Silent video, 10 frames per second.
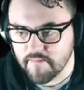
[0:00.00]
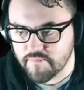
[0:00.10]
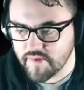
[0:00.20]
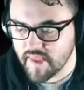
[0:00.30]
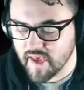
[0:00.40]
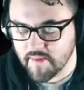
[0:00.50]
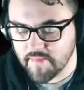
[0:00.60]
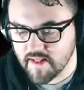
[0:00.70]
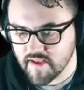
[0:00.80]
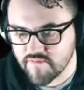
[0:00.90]
But yeah, I
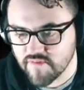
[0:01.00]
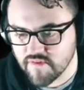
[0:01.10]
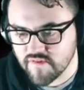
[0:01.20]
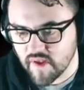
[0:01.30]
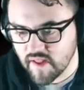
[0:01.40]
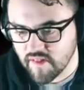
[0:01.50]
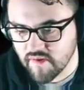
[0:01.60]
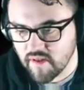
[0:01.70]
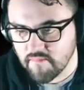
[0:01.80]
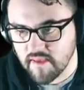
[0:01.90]
mean, as for this trailer,
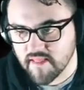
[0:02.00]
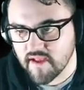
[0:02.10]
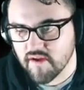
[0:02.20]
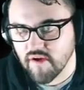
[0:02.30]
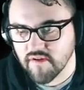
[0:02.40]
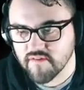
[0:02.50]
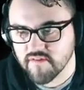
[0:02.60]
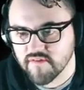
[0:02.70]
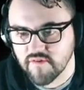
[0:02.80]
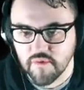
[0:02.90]
I mean, I think Carnage
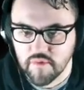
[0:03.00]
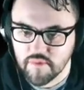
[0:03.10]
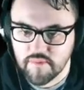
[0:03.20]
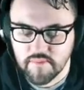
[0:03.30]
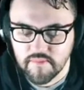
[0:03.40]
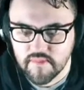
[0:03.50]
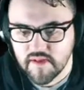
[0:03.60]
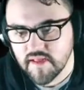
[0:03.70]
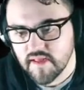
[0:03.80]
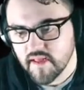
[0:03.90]
looks cool.
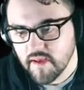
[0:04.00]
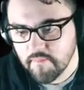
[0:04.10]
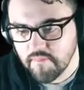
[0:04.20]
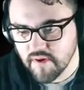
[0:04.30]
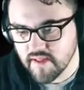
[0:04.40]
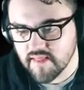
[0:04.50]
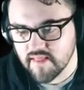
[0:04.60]
But